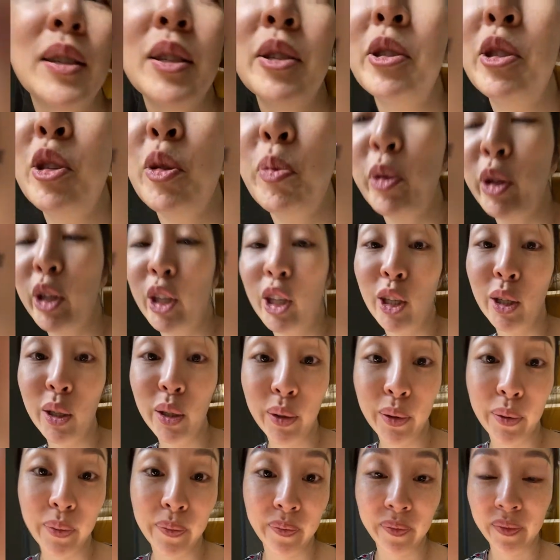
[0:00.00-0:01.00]
Super
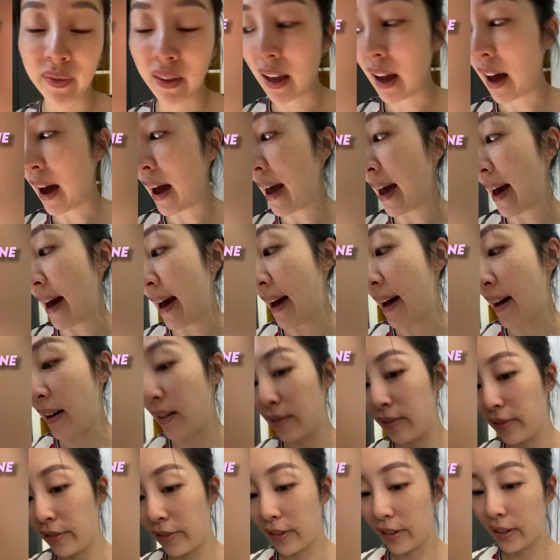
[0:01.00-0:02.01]
cute. I
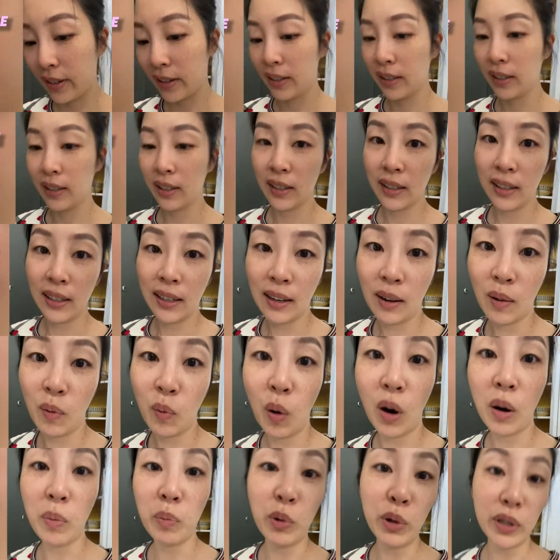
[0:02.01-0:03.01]
have
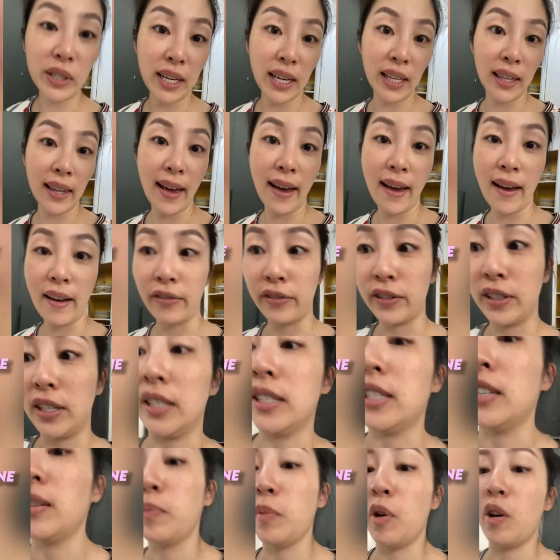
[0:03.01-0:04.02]
one more day
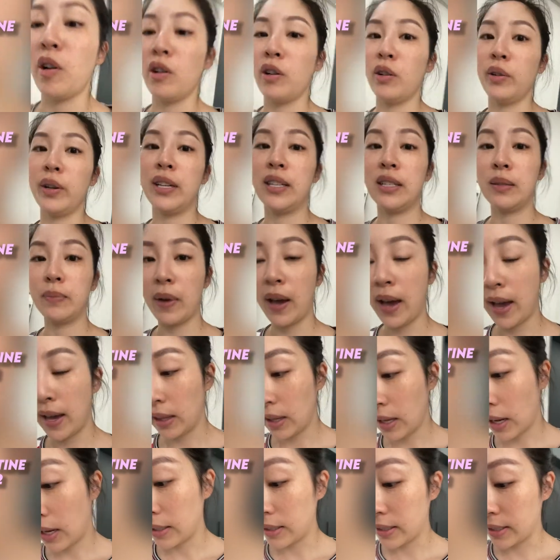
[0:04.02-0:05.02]
left. Tomorrow is
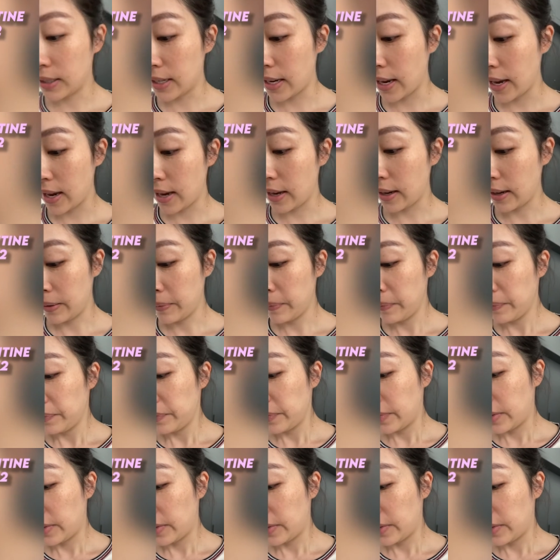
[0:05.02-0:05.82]
my last day